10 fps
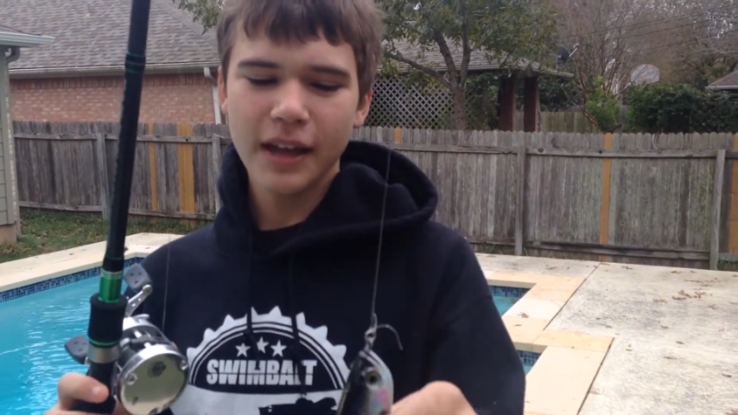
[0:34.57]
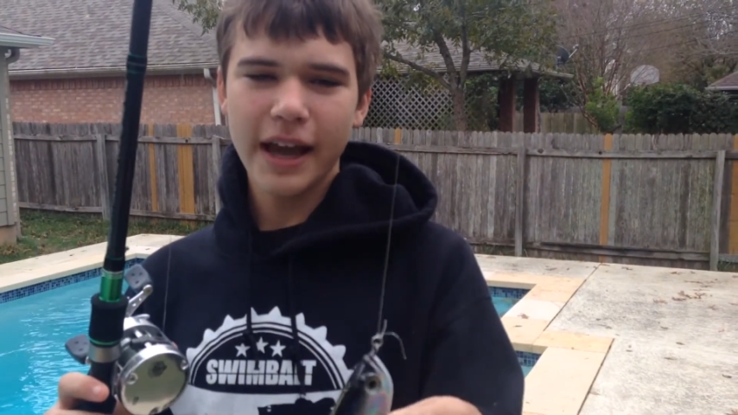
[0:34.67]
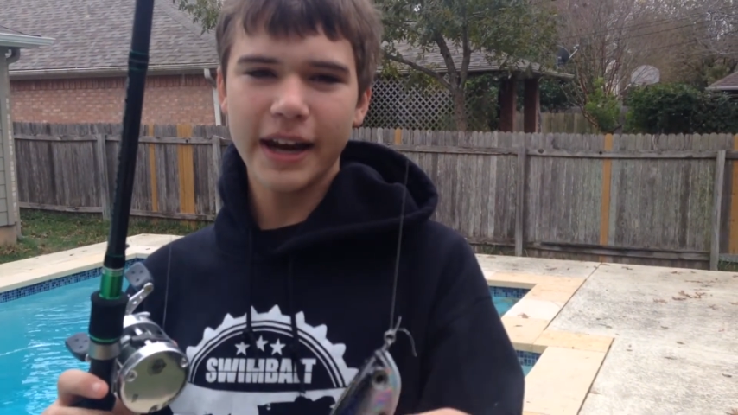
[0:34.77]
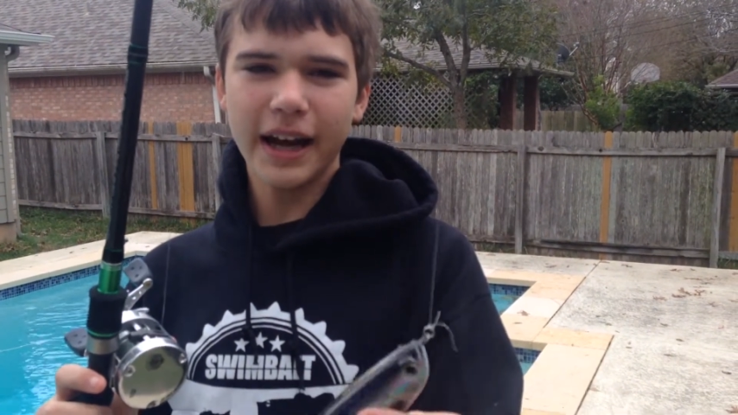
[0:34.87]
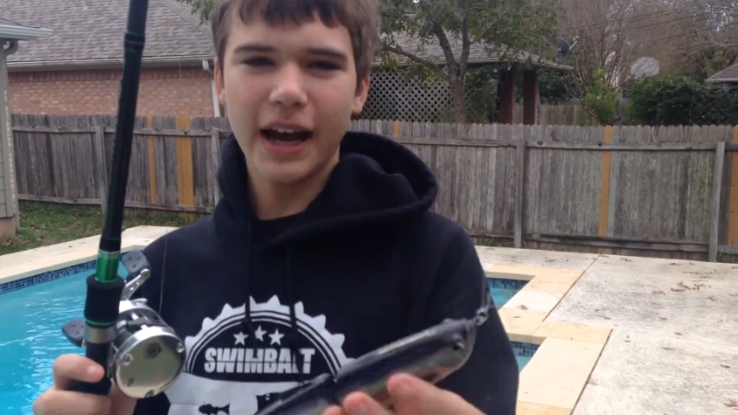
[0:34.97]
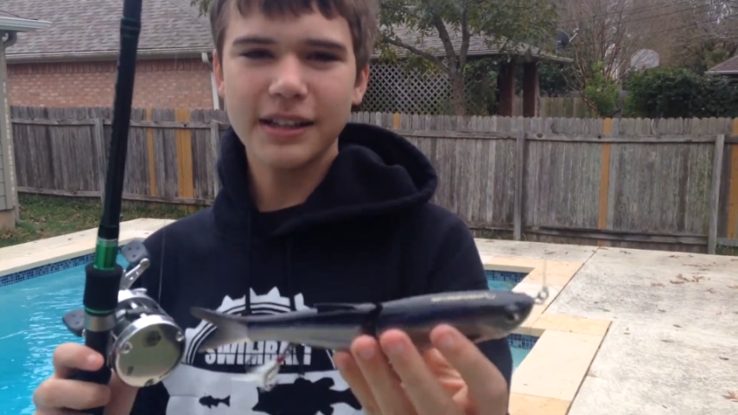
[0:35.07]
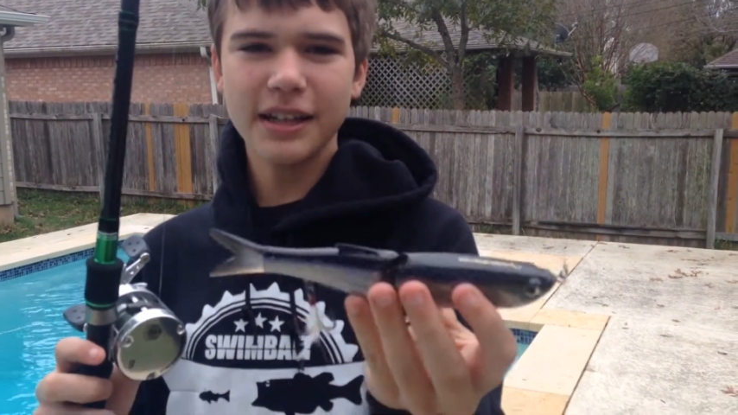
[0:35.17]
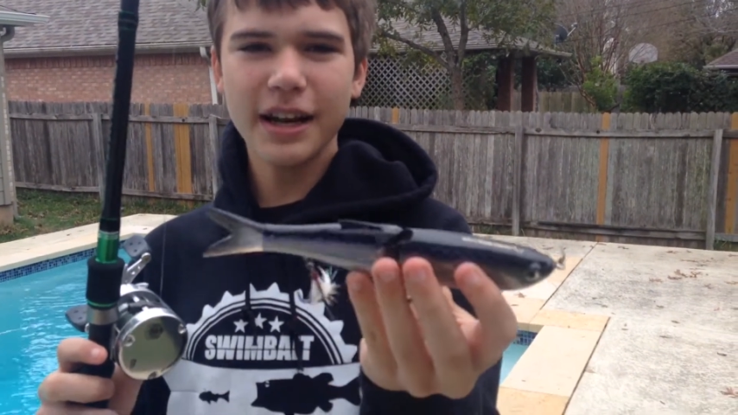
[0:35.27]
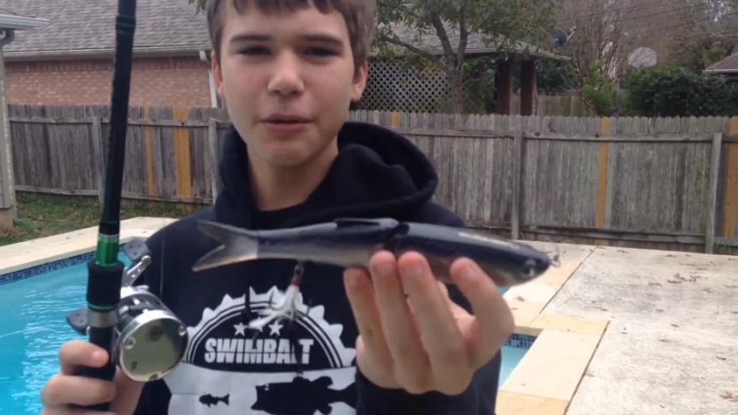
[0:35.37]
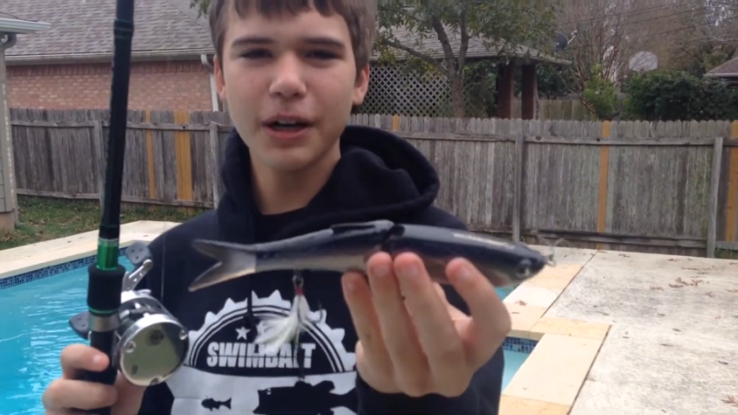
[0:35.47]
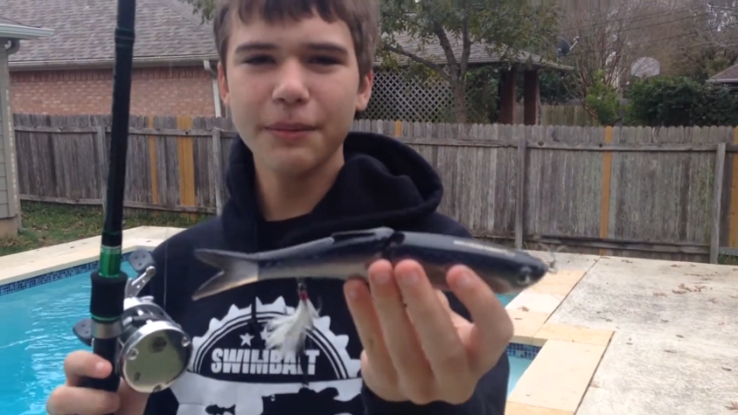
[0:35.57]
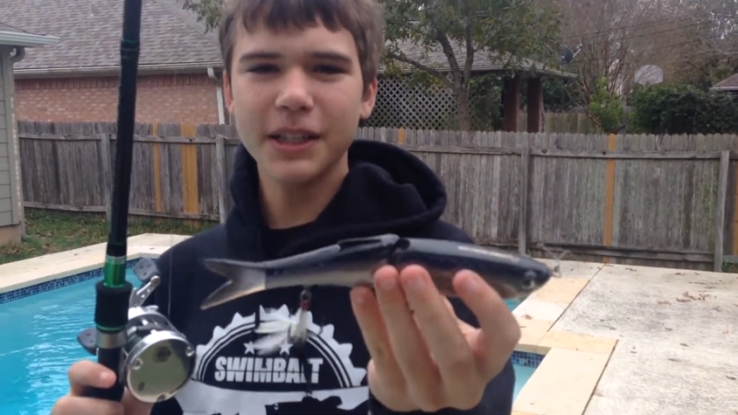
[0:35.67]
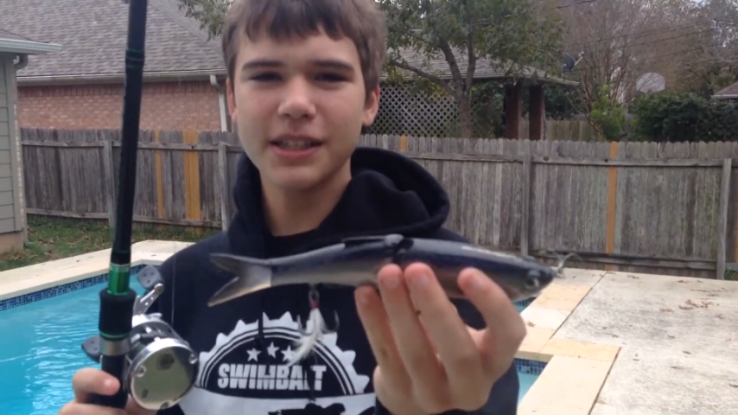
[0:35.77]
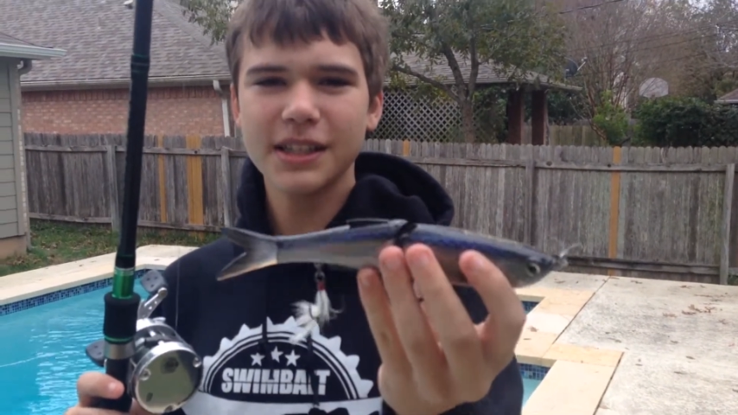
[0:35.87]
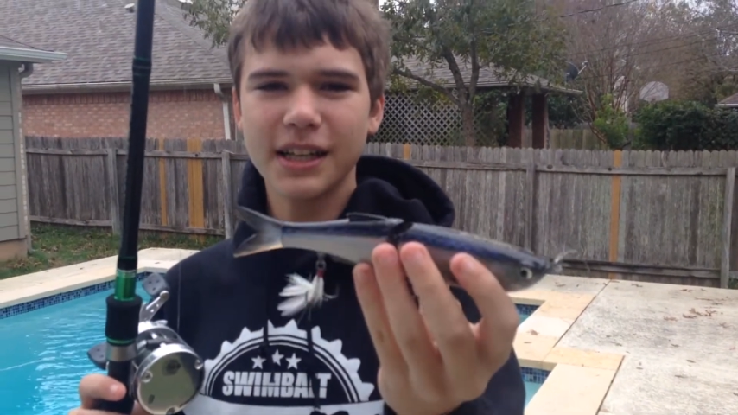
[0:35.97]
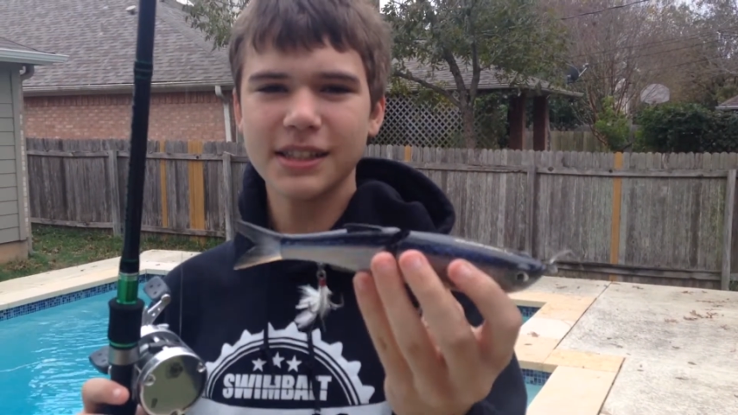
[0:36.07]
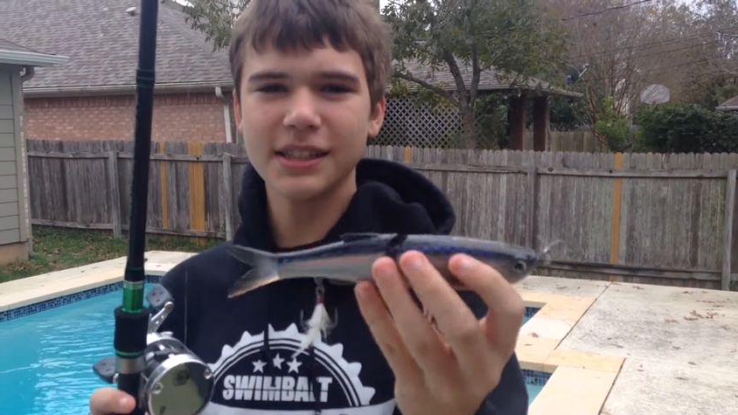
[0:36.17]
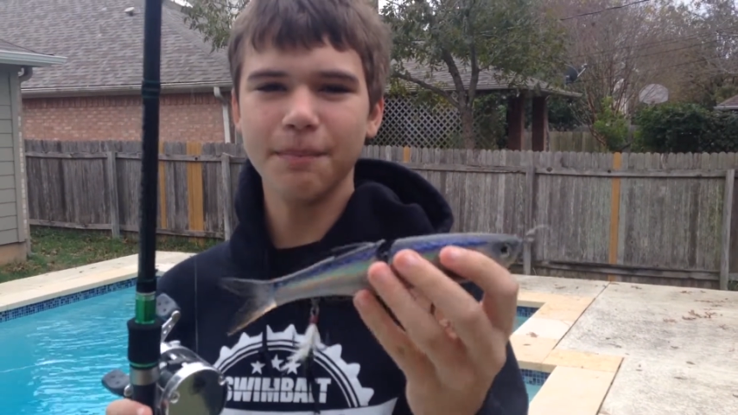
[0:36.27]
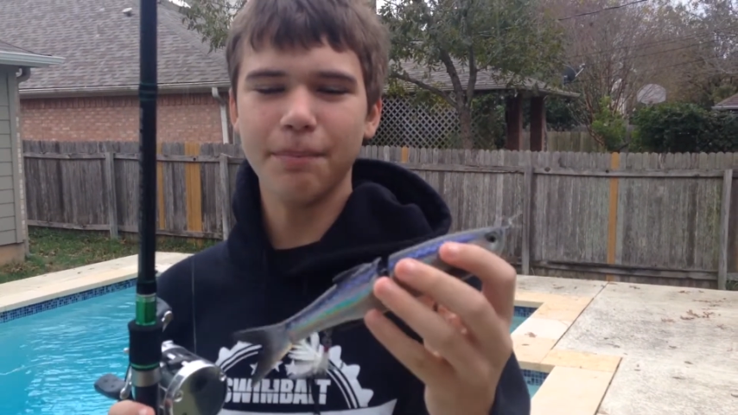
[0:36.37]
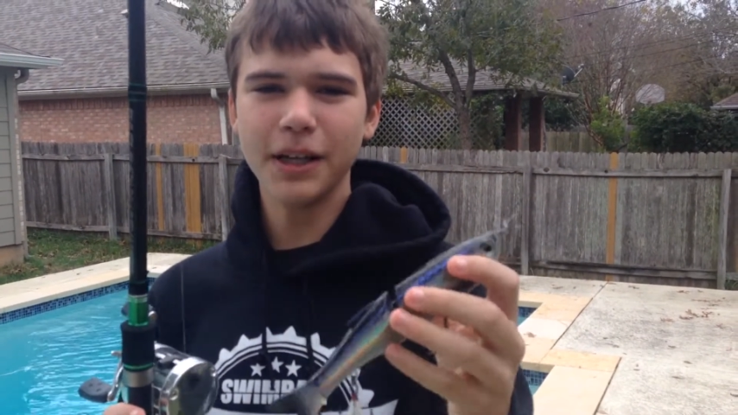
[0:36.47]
And today we're going to be discussing some